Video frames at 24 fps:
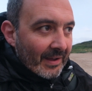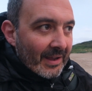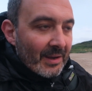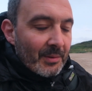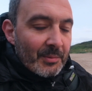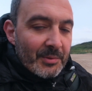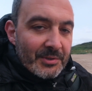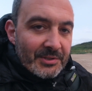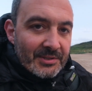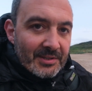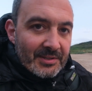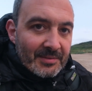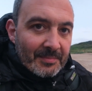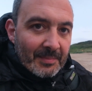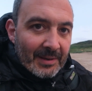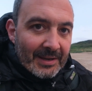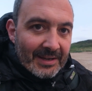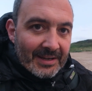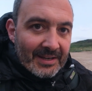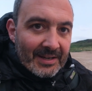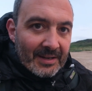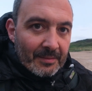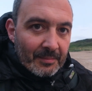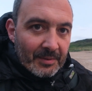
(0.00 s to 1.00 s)
I was to
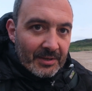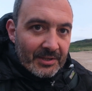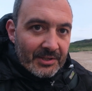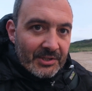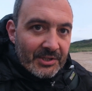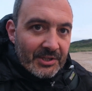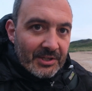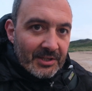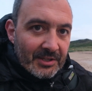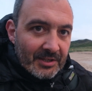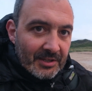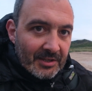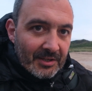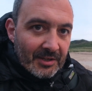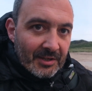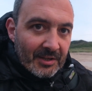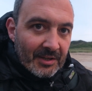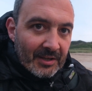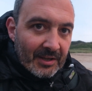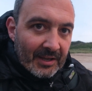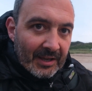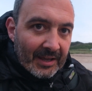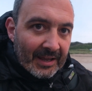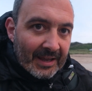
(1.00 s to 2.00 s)
make an image
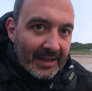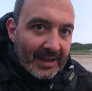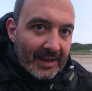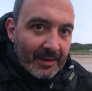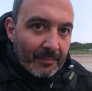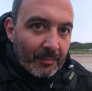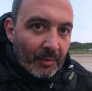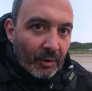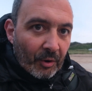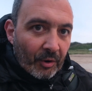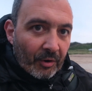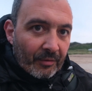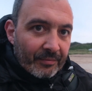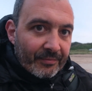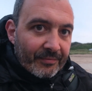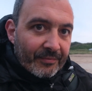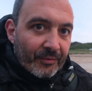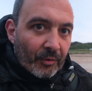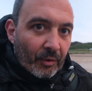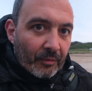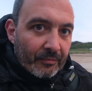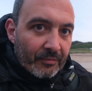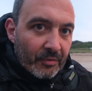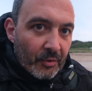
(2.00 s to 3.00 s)

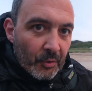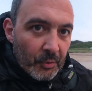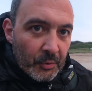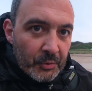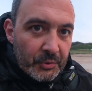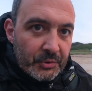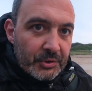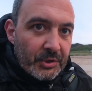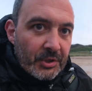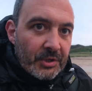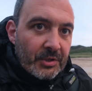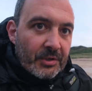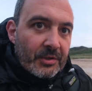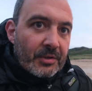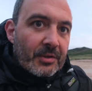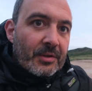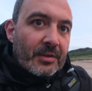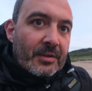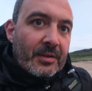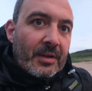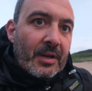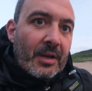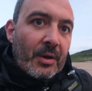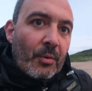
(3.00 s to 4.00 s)
of those
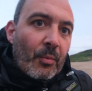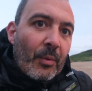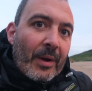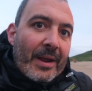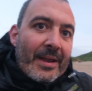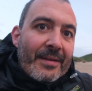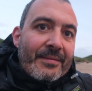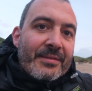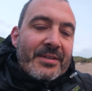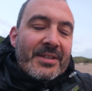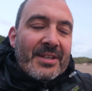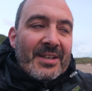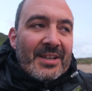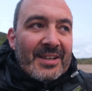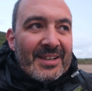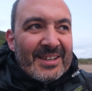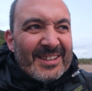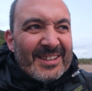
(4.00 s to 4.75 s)
waves,